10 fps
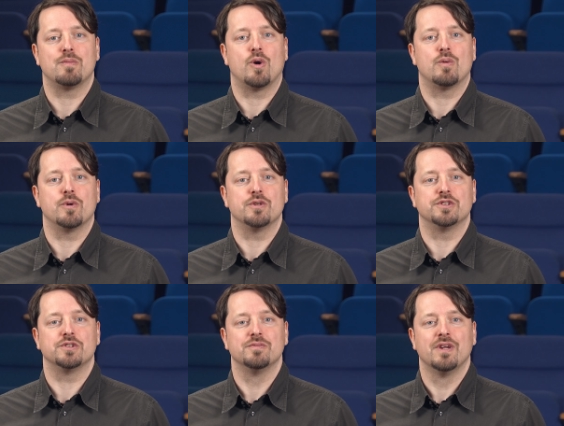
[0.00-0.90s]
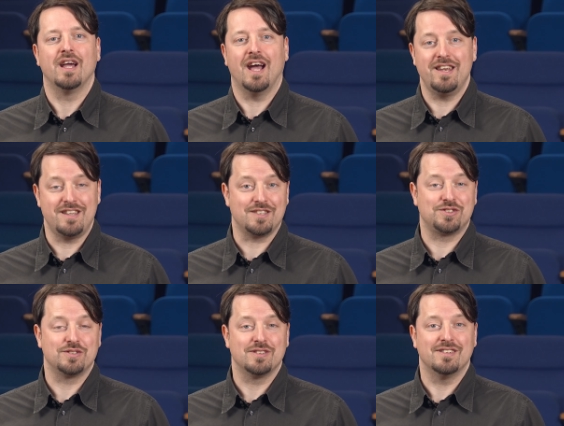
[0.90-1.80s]
porpoises. And
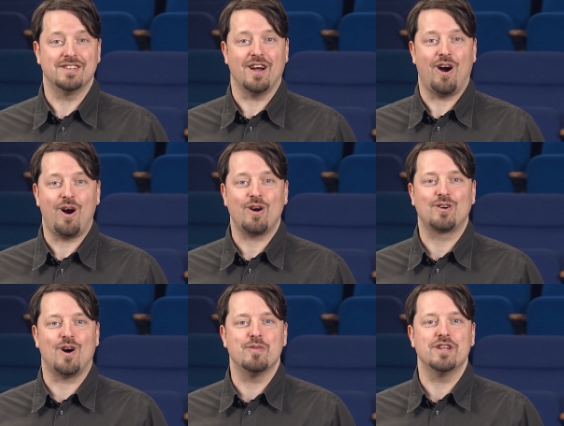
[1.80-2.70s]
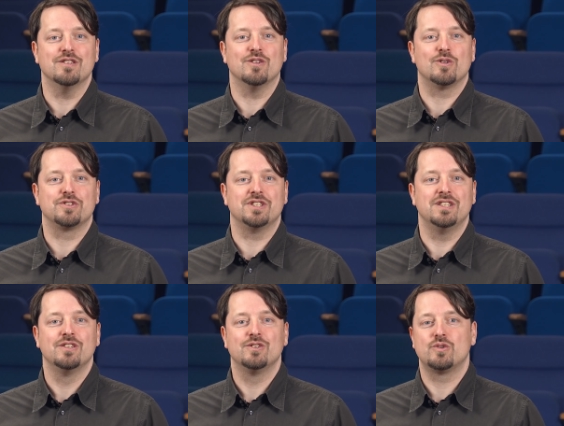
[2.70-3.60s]
yes, they are common in the North Sea
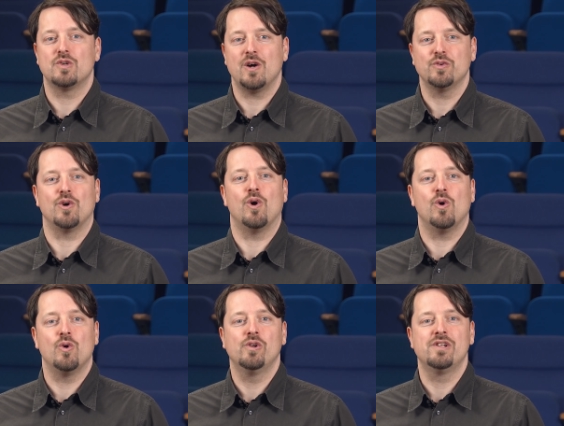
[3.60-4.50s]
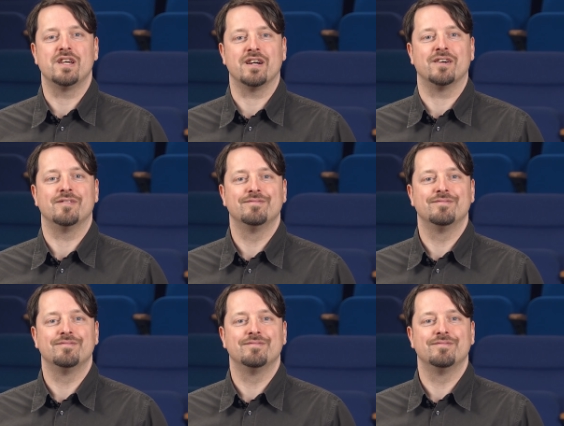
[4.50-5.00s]
throughout the whole year.